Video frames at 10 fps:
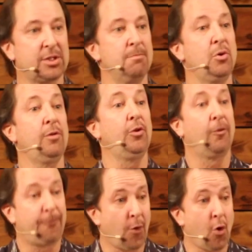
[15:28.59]
to move you
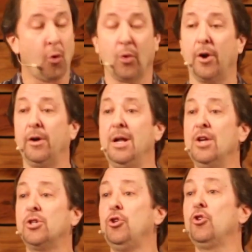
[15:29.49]
forward
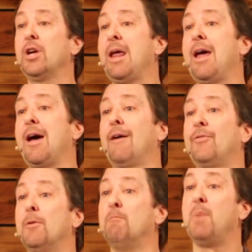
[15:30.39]
so you can have
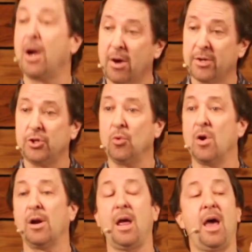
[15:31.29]
the marriage you
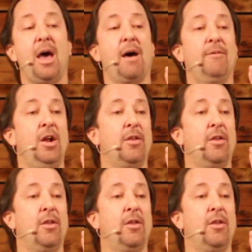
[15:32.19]
want to have,